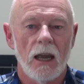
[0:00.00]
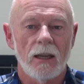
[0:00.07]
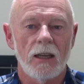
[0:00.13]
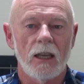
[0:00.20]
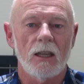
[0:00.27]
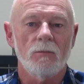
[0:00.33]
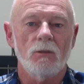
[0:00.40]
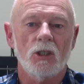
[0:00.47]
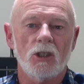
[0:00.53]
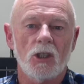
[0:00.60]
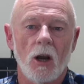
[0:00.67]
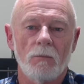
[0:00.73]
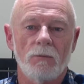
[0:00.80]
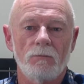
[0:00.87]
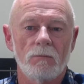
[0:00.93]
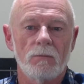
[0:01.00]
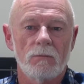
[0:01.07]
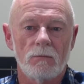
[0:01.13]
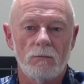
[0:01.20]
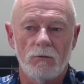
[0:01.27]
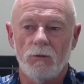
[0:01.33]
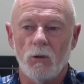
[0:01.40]
and get them to shop
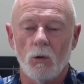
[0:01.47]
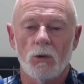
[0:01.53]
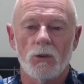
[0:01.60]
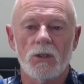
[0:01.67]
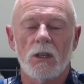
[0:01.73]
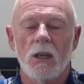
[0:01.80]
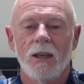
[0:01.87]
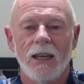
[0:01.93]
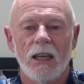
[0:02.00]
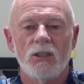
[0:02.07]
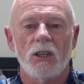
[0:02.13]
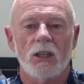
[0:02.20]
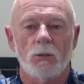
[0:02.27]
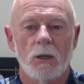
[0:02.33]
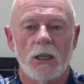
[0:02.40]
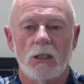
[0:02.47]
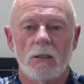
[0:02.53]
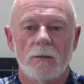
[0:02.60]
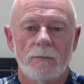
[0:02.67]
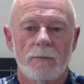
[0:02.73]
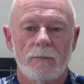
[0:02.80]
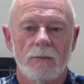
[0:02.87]
floors in 6 weeks.